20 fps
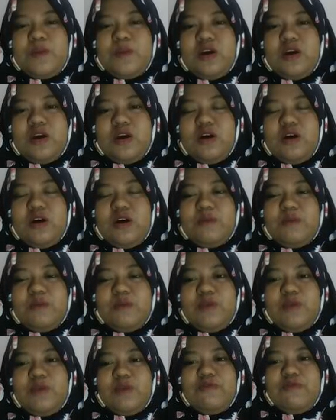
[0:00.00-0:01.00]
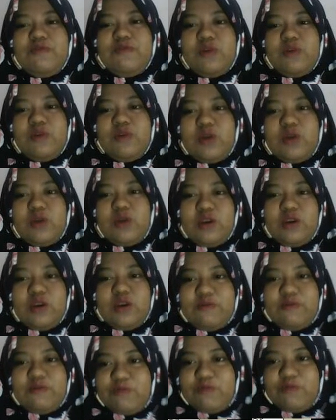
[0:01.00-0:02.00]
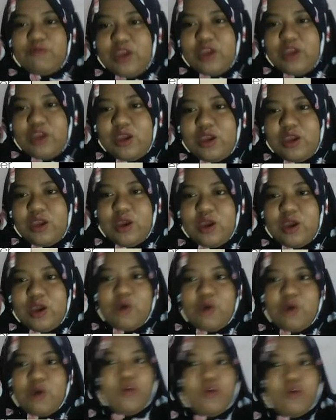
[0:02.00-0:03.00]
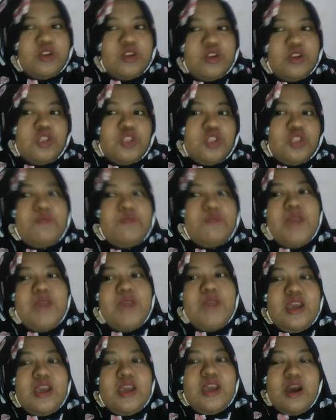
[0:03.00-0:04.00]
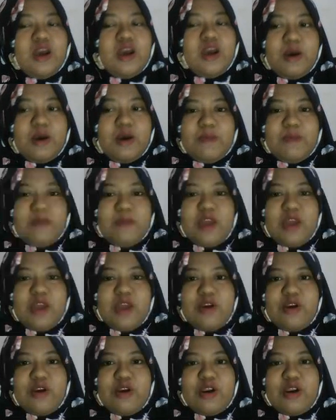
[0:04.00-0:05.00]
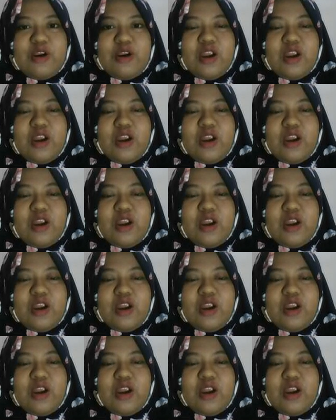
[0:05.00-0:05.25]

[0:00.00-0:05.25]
if we want to make a better